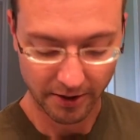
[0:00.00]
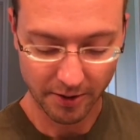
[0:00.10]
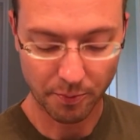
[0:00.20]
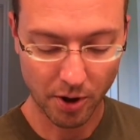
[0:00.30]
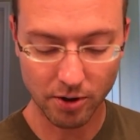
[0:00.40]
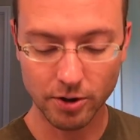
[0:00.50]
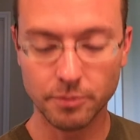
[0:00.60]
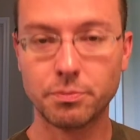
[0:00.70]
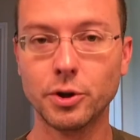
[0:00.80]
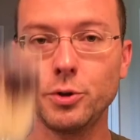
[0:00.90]
The Parker
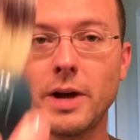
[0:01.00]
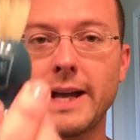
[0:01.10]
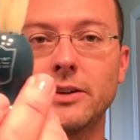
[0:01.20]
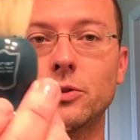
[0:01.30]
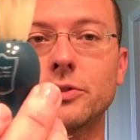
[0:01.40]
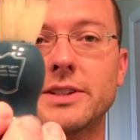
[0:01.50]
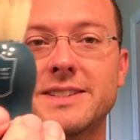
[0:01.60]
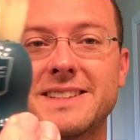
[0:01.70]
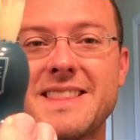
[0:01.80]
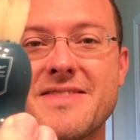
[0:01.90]
blue-handled
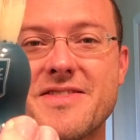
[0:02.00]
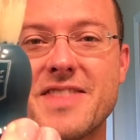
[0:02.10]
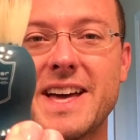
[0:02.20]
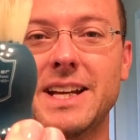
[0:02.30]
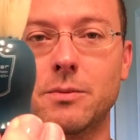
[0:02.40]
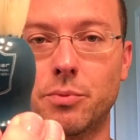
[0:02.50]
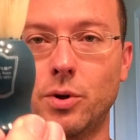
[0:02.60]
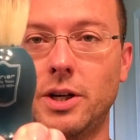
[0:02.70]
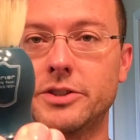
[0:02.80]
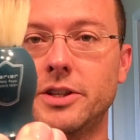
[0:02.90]
synthetic
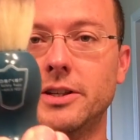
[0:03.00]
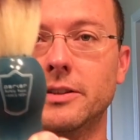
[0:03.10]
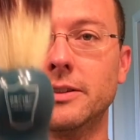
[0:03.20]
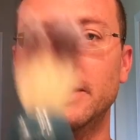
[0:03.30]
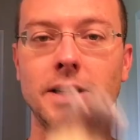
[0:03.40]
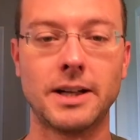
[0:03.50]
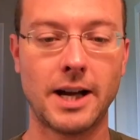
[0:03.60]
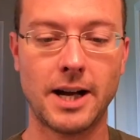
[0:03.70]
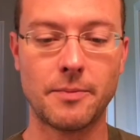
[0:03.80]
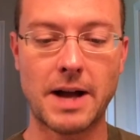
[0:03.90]
brush here.
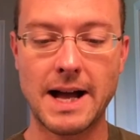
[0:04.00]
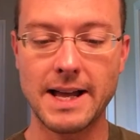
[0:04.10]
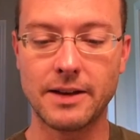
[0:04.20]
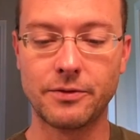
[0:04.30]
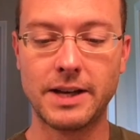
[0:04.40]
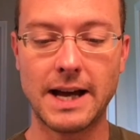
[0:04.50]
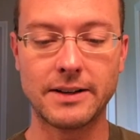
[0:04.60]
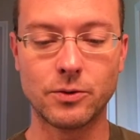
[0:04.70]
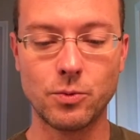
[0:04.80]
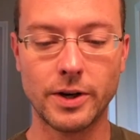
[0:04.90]
I have
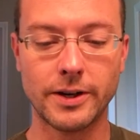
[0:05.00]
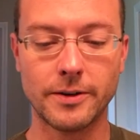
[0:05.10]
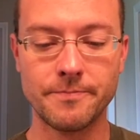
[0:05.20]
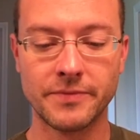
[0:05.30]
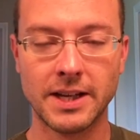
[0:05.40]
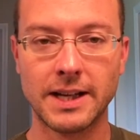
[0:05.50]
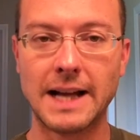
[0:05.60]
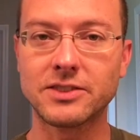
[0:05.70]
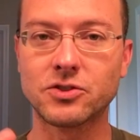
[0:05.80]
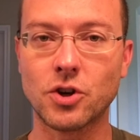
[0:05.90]
gotten to where
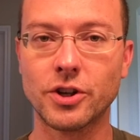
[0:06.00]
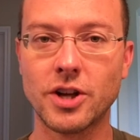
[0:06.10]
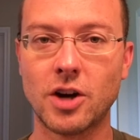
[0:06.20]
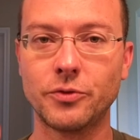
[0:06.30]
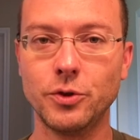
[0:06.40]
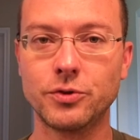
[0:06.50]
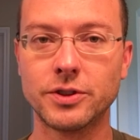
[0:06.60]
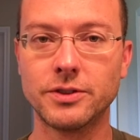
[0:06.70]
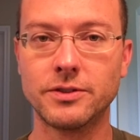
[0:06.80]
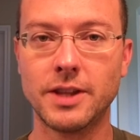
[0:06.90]
I started off
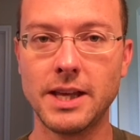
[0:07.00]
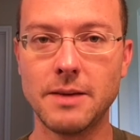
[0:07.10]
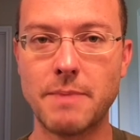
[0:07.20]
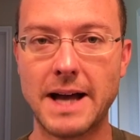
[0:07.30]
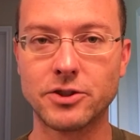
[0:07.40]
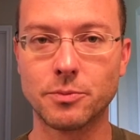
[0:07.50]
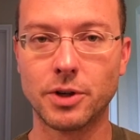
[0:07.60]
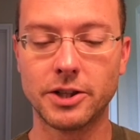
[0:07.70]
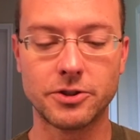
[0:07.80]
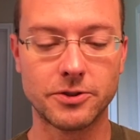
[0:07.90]
using the Badger
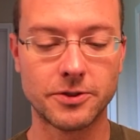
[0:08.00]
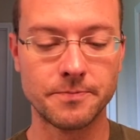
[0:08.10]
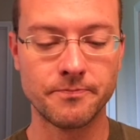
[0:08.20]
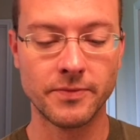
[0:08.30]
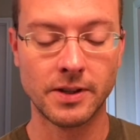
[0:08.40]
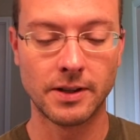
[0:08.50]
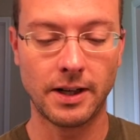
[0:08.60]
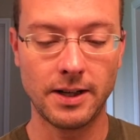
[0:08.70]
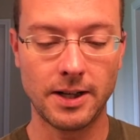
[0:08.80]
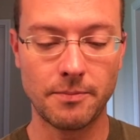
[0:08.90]
brushes.
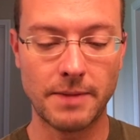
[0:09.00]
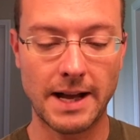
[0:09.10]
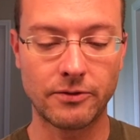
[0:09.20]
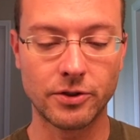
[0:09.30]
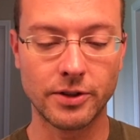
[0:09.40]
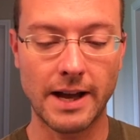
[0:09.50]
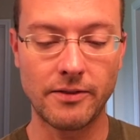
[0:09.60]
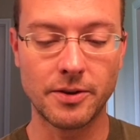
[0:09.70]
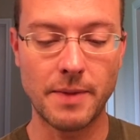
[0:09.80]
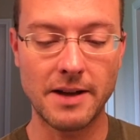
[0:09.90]
After
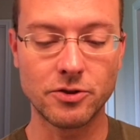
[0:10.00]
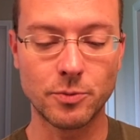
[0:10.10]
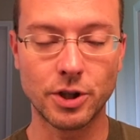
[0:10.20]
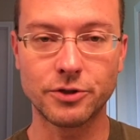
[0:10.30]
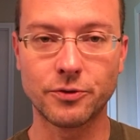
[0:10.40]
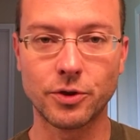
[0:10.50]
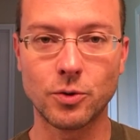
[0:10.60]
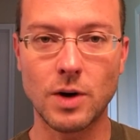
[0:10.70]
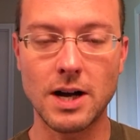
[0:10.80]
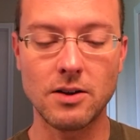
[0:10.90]
having a Badger brush for
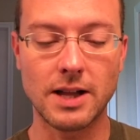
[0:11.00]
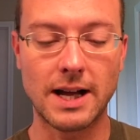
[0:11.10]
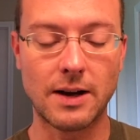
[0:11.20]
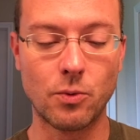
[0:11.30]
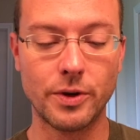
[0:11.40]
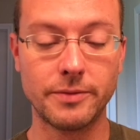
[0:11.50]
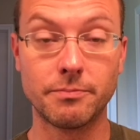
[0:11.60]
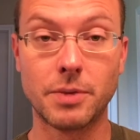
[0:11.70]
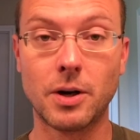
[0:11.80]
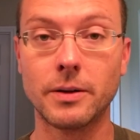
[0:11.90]
a while, I went
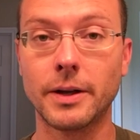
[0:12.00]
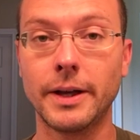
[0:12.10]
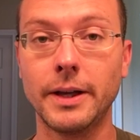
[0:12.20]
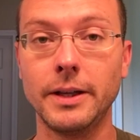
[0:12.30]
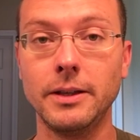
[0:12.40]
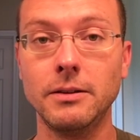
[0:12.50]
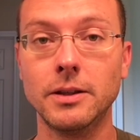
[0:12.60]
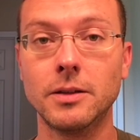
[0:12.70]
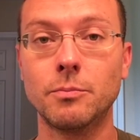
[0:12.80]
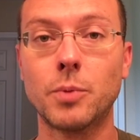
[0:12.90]
and bought a
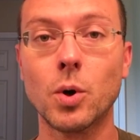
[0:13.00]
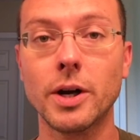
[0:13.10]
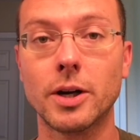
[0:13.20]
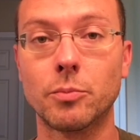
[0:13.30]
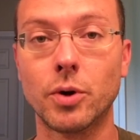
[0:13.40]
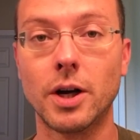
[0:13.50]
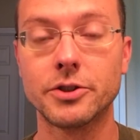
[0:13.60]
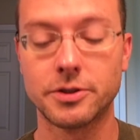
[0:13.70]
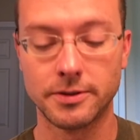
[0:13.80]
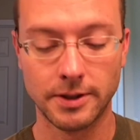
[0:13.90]
boar hair
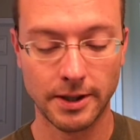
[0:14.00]
brush.